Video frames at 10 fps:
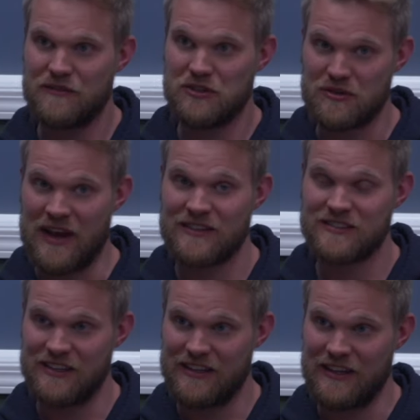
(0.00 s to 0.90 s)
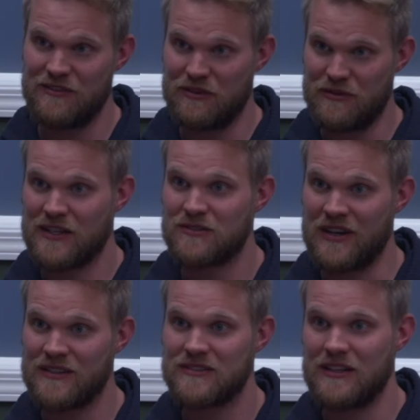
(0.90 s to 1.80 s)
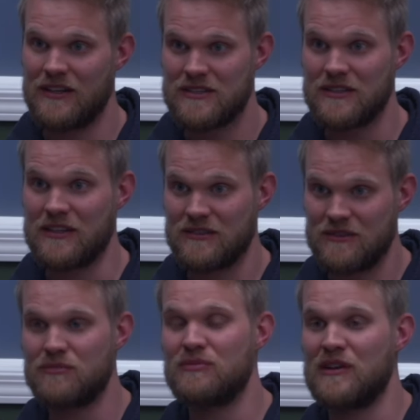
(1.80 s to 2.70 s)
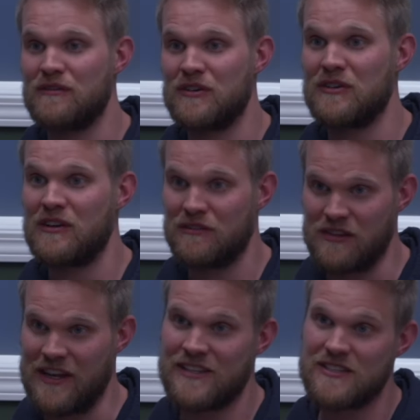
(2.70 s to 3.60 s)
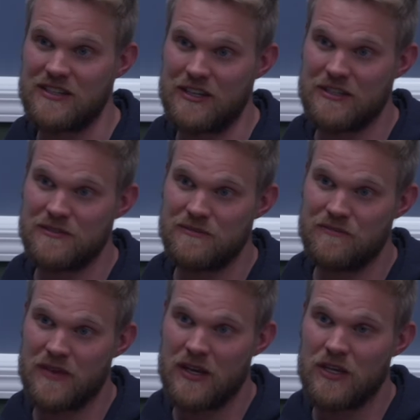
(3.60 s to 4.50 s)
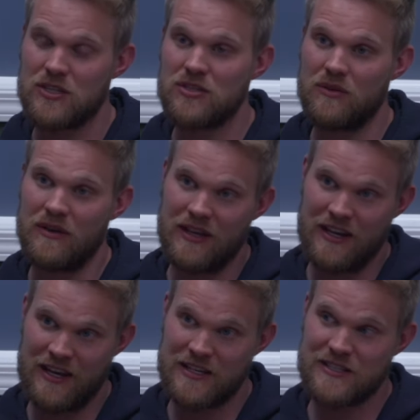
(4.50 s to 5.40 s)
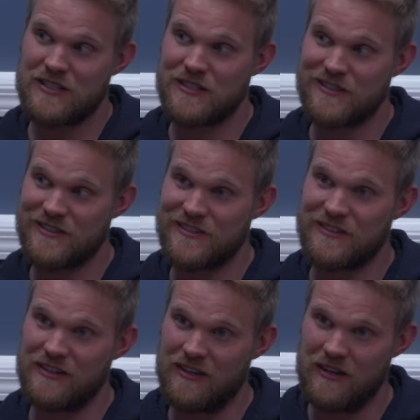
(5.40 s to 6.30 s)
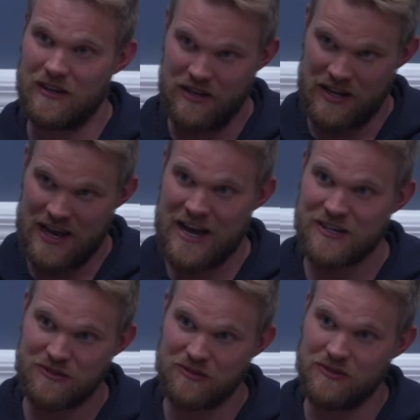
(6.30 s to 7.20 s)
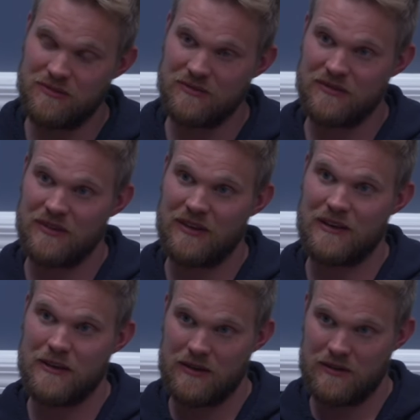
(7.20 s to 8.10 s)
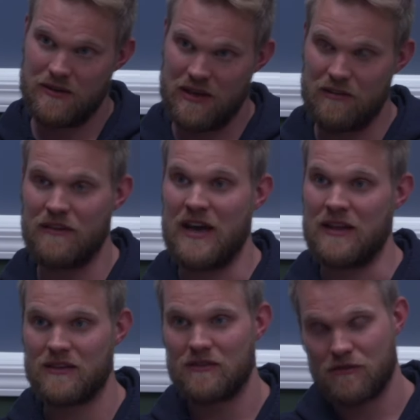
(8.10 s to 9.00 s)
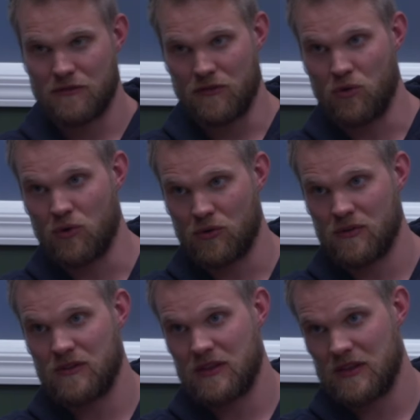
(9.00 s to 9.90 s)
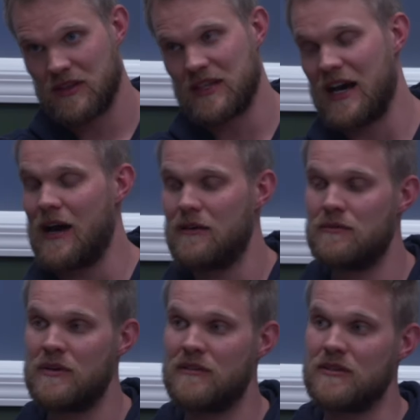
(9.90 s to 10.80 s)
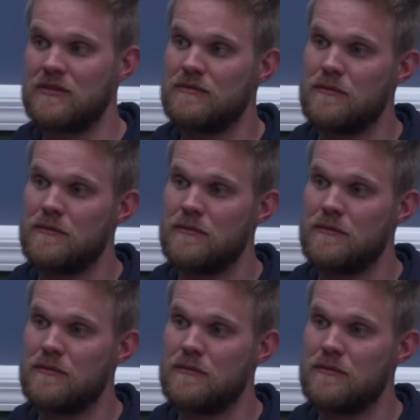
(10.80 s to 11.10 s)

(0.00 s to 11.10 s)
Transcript: you translate it, direct translate, it's like the river of landslides. So it is a natural event for that river.